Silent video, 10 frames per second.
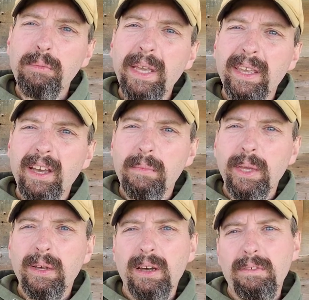When you make
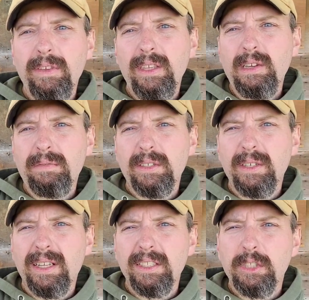cowboy coffee, you have to
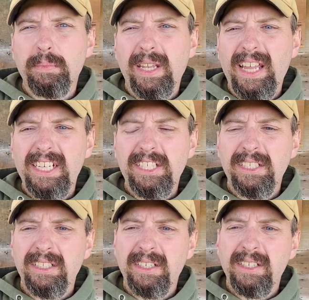kind of splash
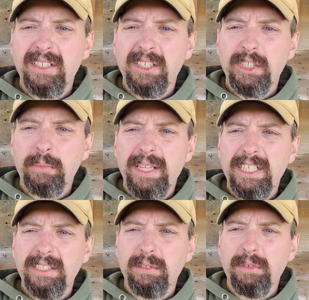
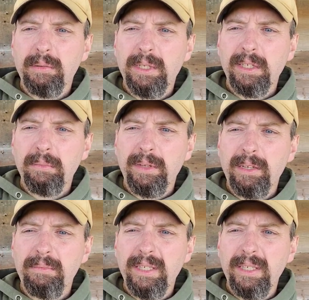the rim a little bit